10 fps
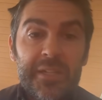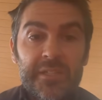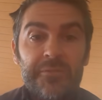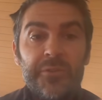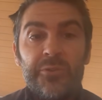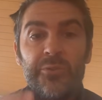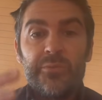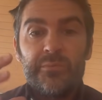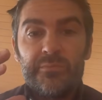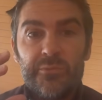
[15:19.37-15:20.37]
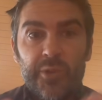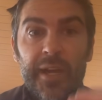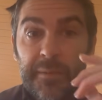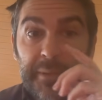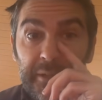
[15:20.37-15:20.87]
if you try
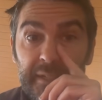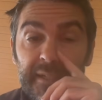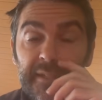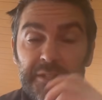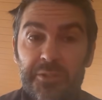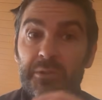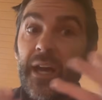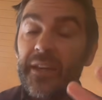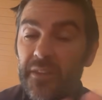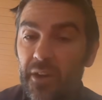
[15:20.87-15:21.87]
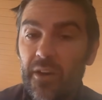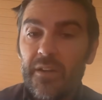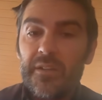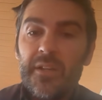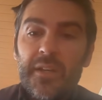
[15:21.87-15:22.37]
to build in a tissue like the
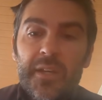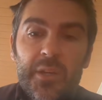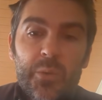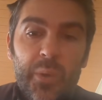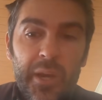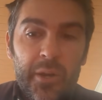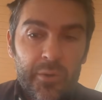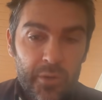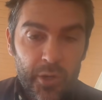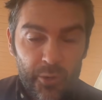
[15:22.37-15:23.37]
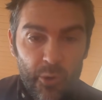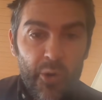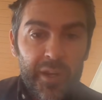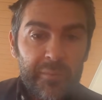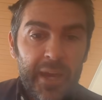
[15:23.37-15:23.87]
heart, where a
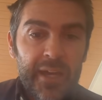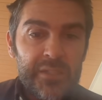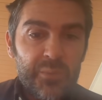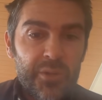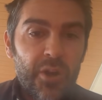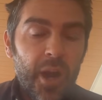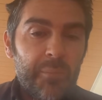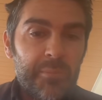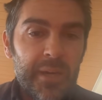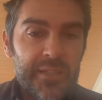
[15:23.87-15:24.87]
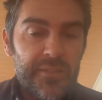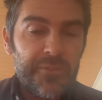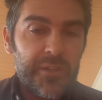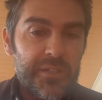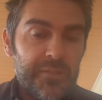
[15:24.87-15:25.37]
growing mass would compromise the
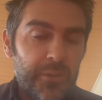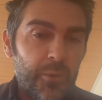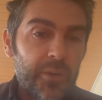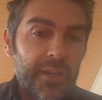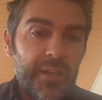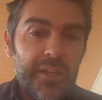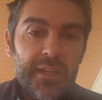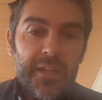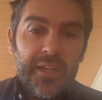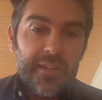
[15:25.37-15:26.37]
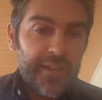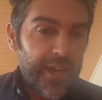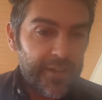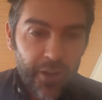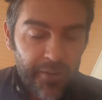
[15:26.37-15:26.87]
function of the organ,
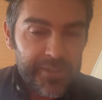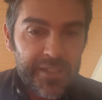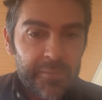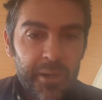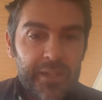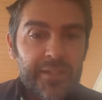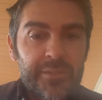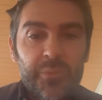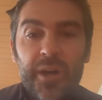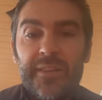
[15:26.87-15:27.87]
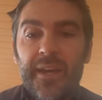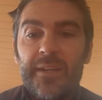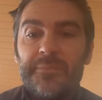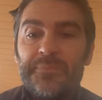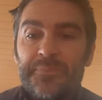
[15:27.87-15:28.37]
then obviously the body doesn't want that.